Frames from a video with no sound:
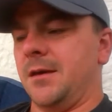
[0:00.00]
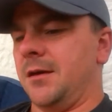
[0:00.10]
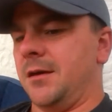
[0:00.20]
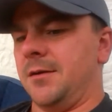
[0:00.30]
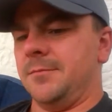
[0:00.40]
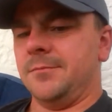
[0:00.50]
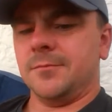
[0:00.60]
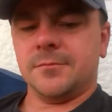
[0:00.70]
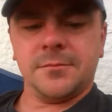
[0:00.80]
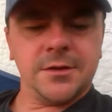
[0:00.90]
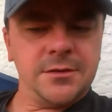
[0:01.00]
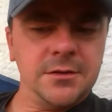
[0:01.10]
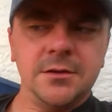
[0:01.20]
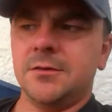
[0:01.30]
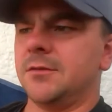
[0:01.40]
The
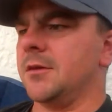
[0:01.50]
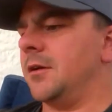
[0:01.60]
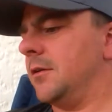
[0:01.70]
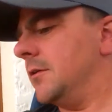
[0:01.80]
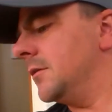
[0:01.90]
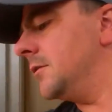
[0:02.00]
yeast starter,